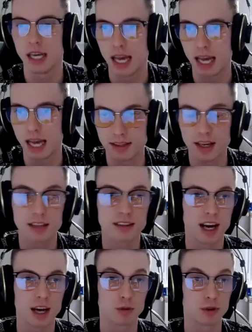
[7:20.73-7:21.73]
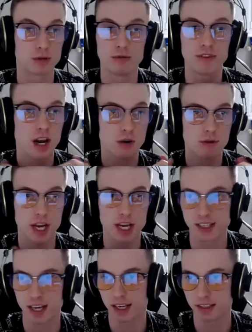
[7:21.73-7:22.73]
And then I was very
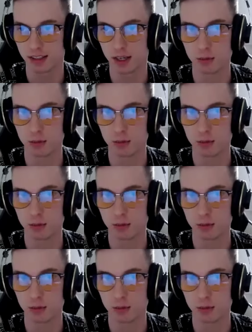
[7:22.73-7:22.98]
excited.